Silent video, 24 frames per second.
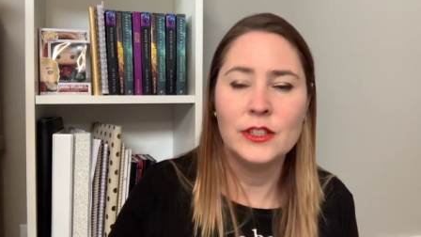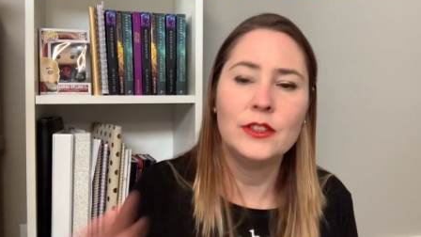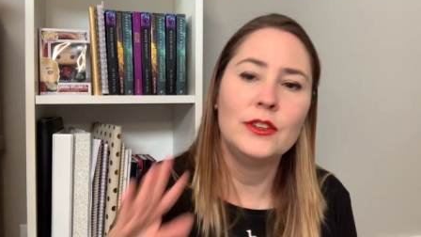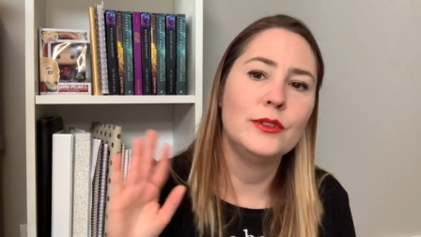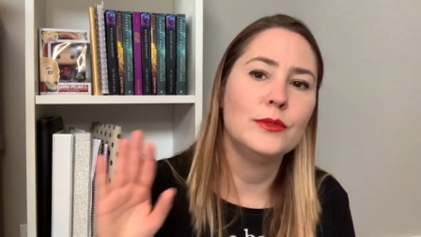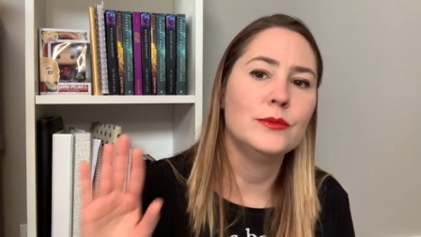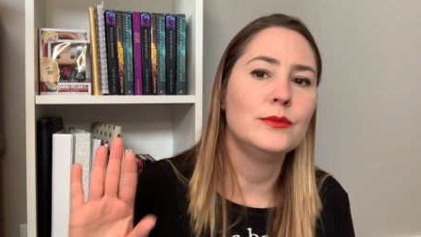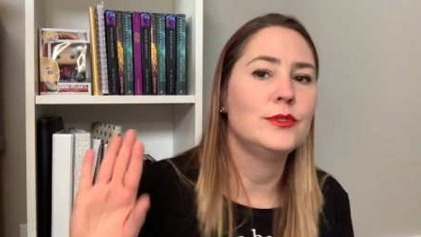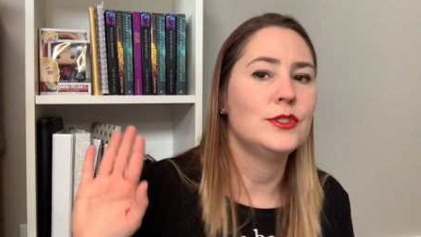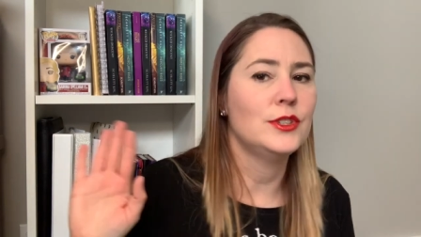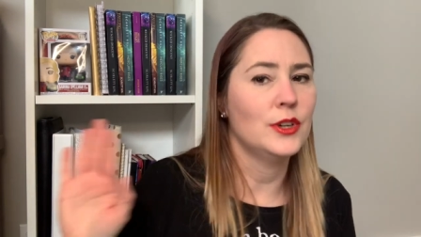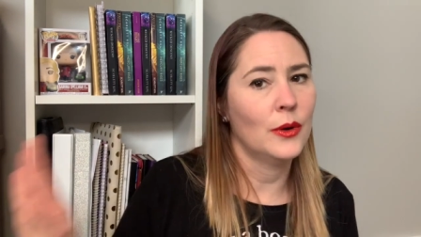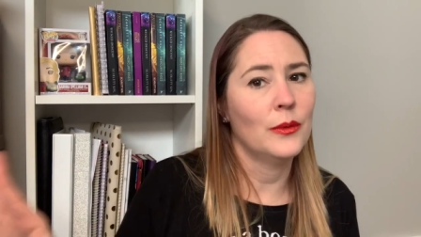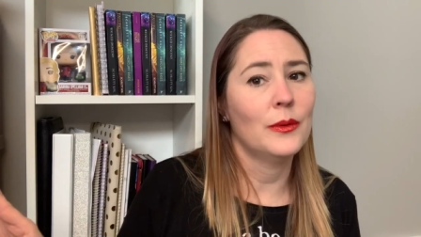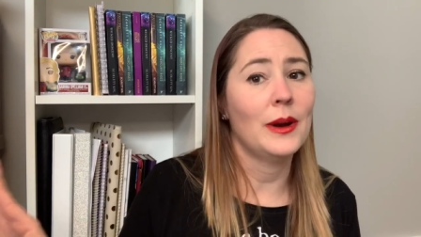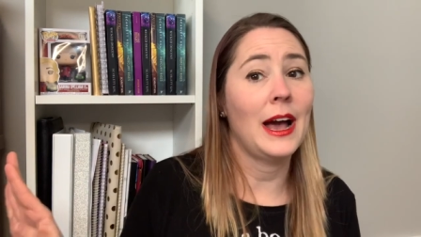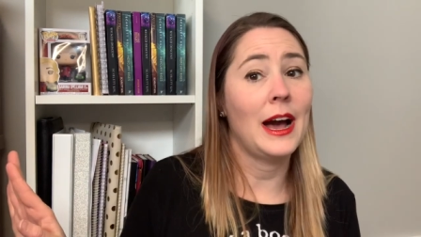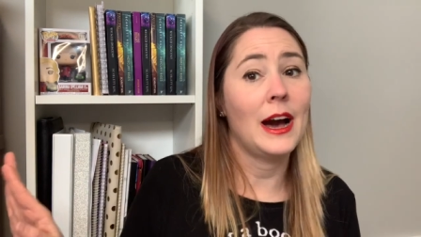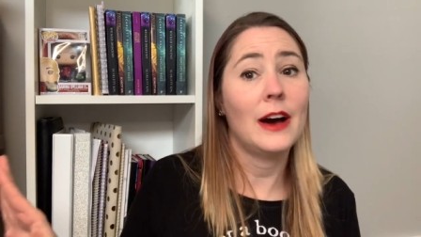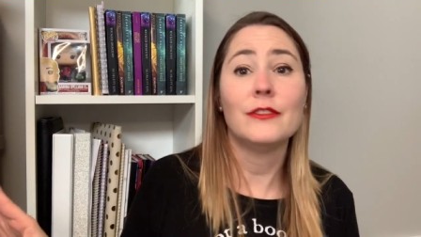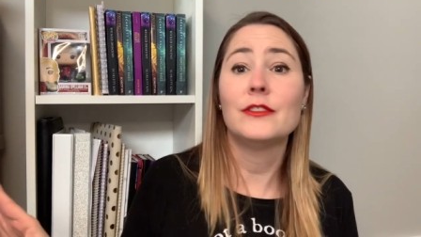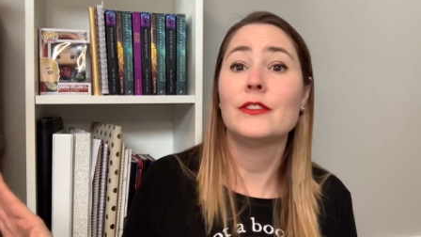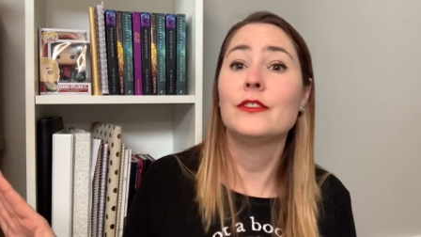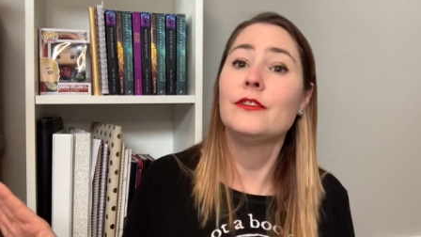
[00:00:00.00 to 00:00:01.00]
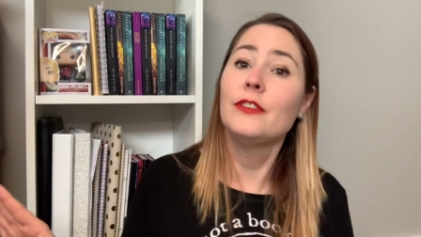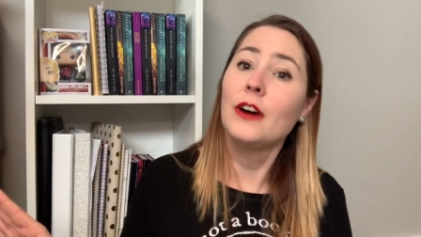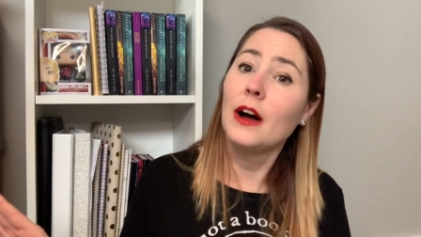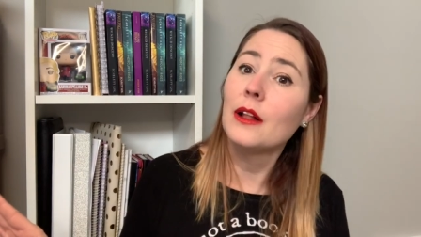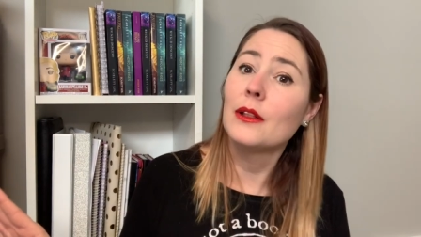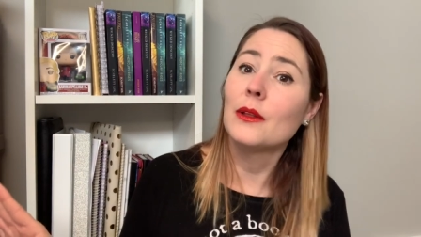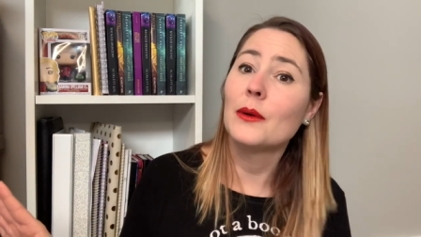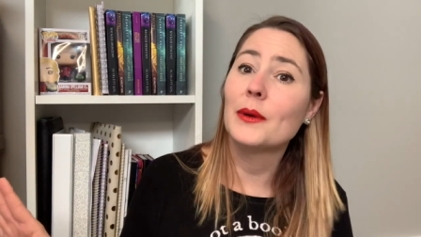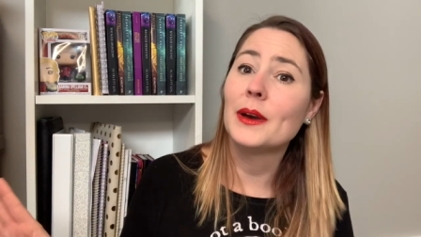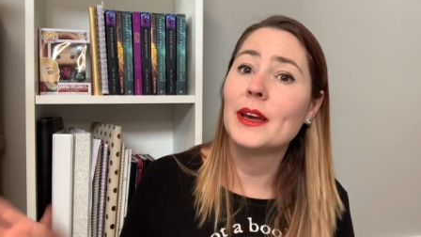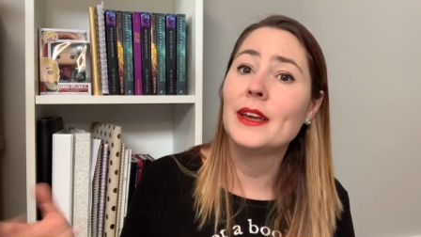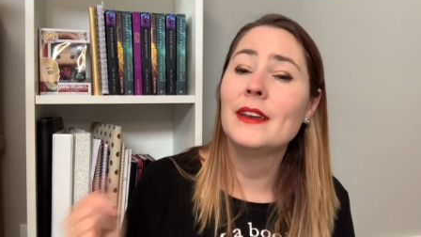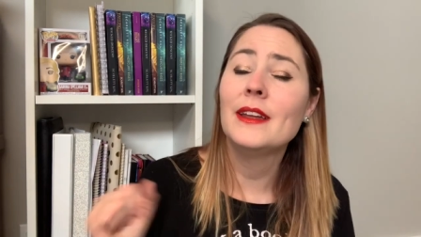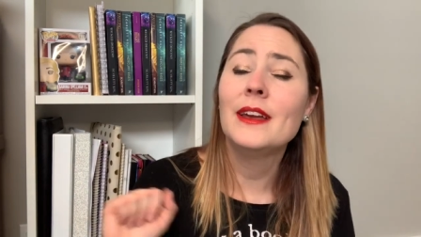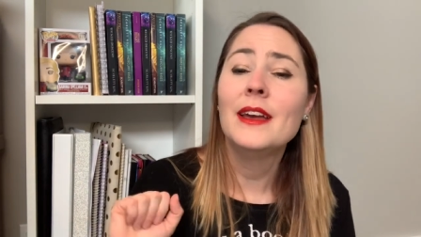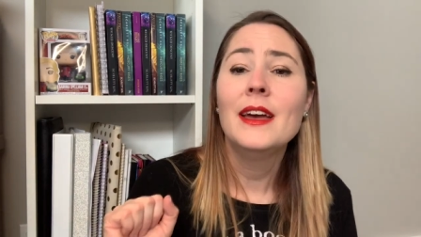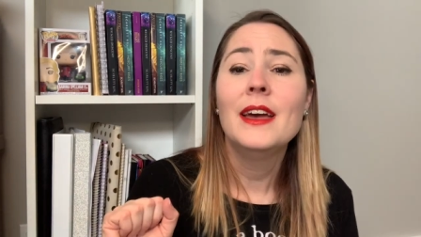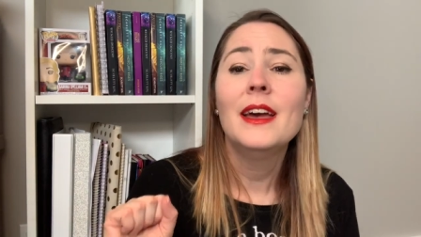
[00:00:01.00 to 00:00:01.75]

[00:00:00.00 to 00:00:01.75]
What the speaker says: you don't have to follow it,